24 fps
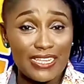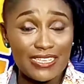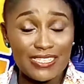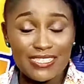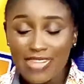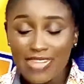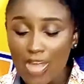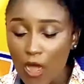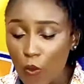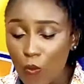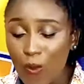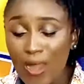
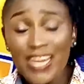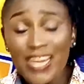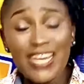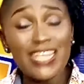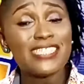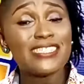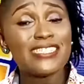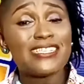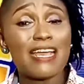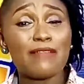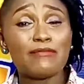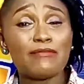Now when it's
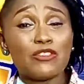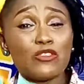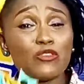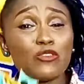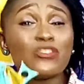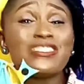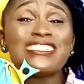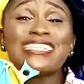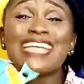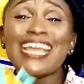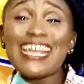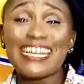time
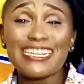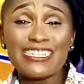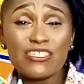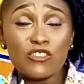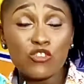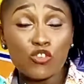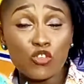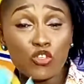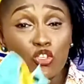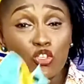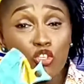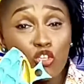to
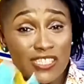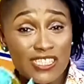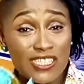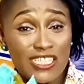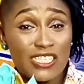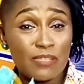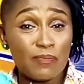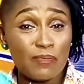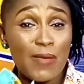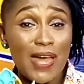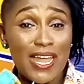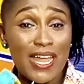use this
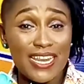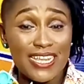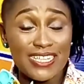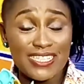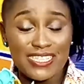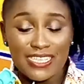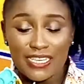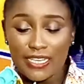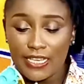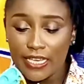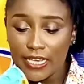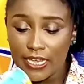palette
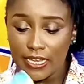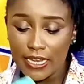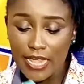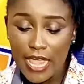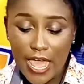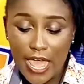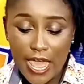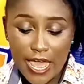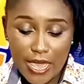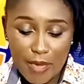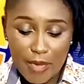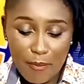again,
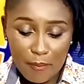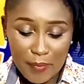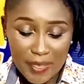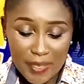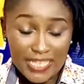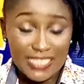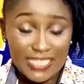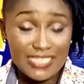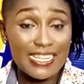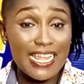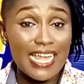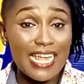it
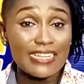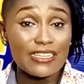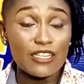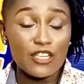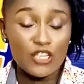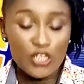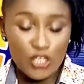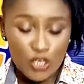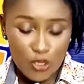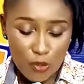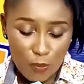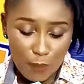means that the
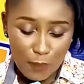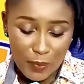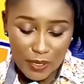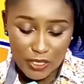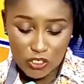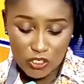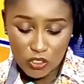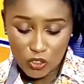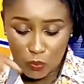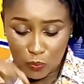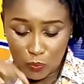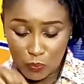new paint
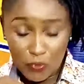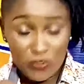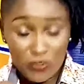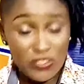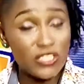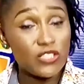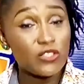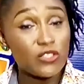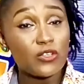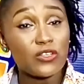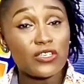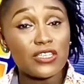you're
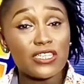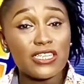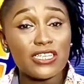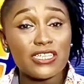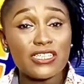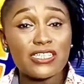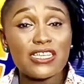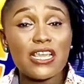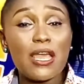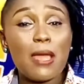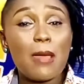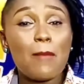putting on it
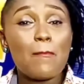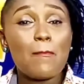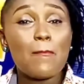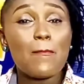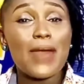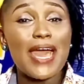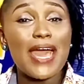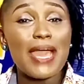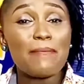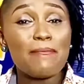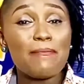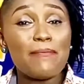
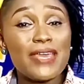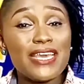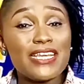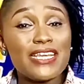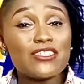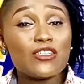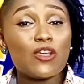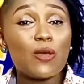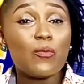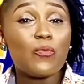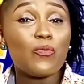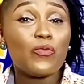might mix
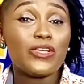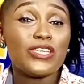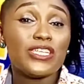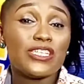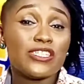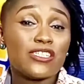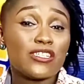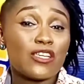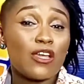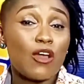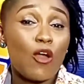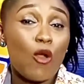up with
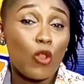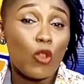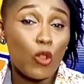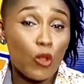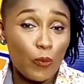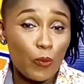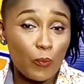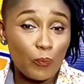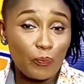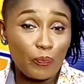this color.